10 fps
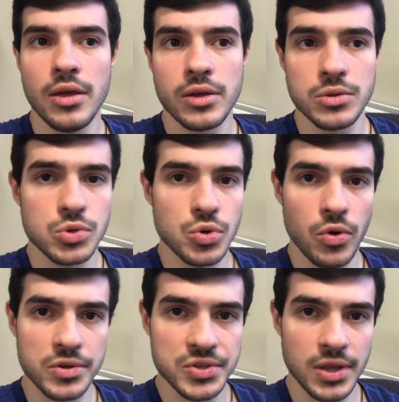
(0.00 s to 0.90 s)

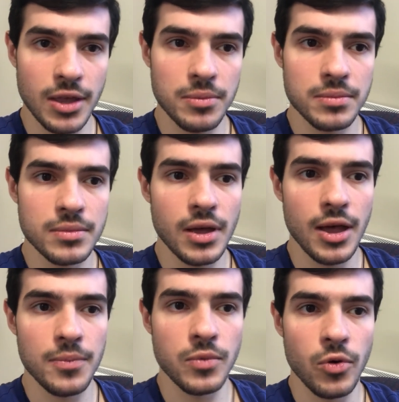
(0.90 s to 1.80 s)
control scheme,
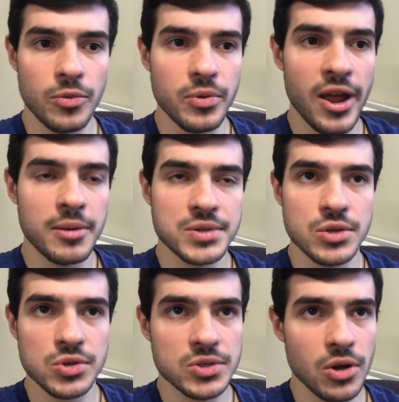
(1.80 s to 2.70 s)
or perhaps they
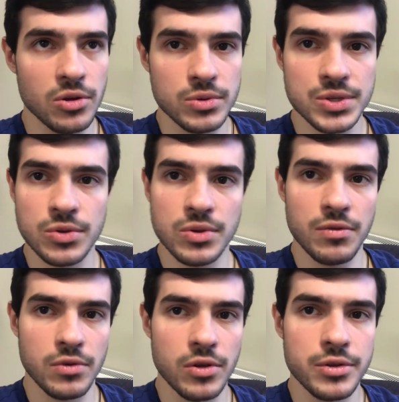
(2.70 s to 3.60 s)
just thought it was too
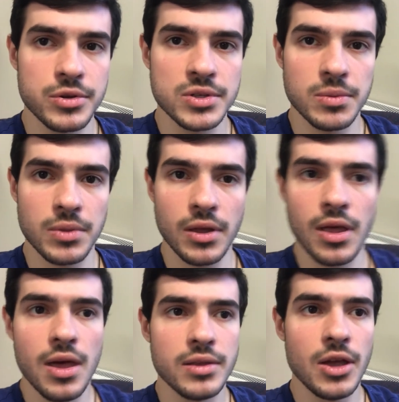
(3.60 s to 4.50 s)
difficult or something.
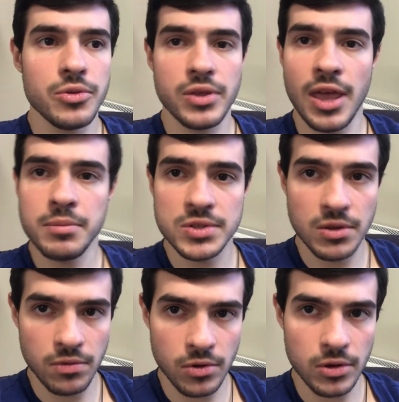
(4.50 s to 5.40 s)
Now, the game is
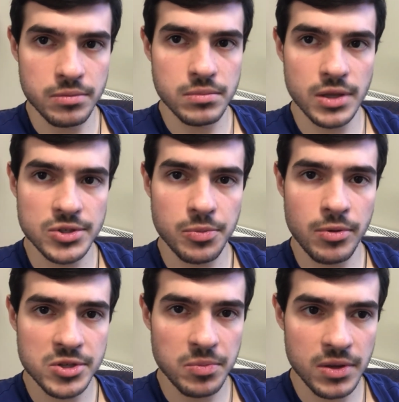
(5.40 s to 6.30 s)
difficult. It's
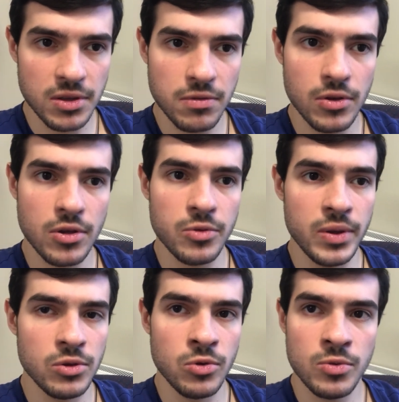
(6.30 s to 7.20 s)
supposed to be difficult. We
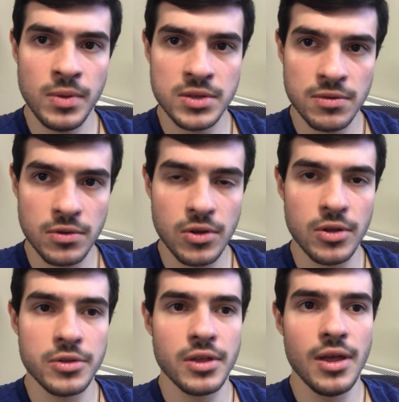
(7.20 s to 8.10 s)
knew it would be
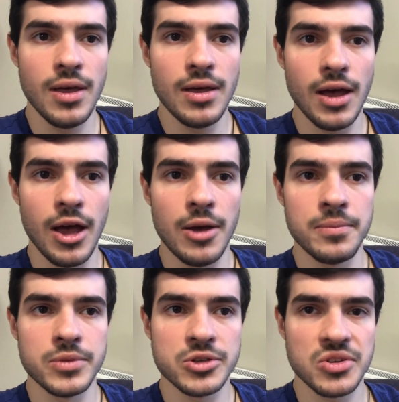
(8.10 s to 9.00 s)
difficult.
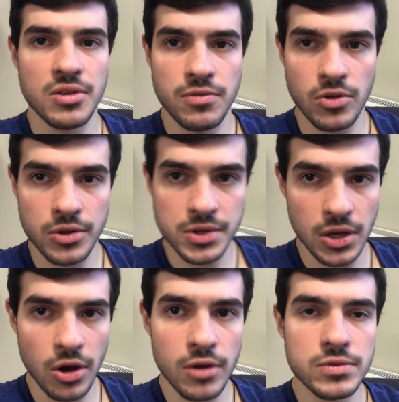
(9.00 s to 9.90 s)
There's a difficulty
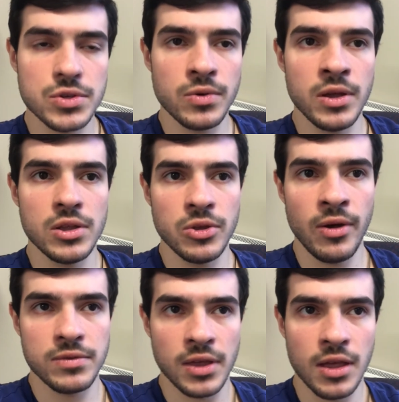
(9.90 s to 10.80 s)
curve to it. You
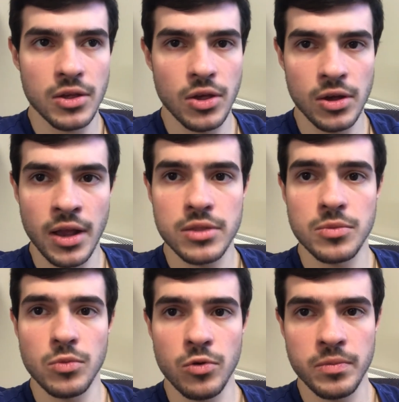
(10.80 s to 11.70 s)
have to get good at the
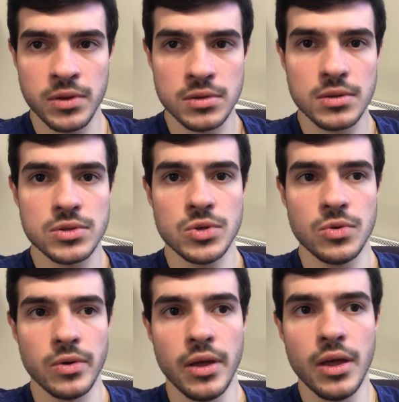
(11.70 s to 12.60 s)
movement
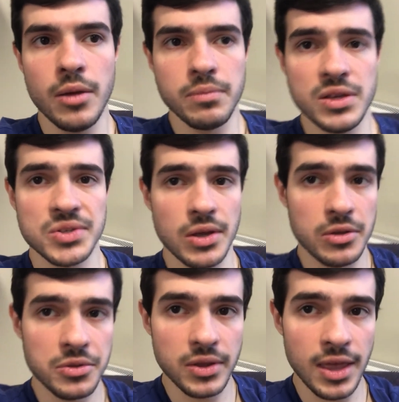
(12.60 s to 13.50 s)
to be skilled
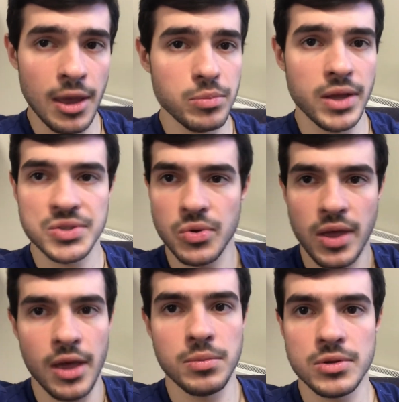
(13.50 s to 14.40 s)
in the game. That's
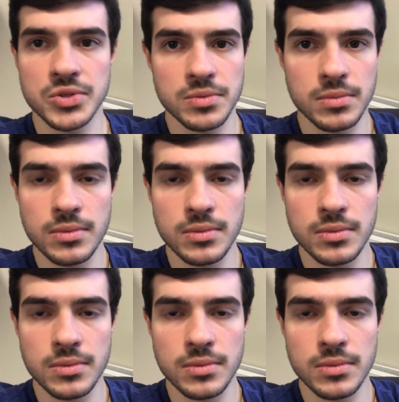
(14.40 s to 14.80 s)
okay. There's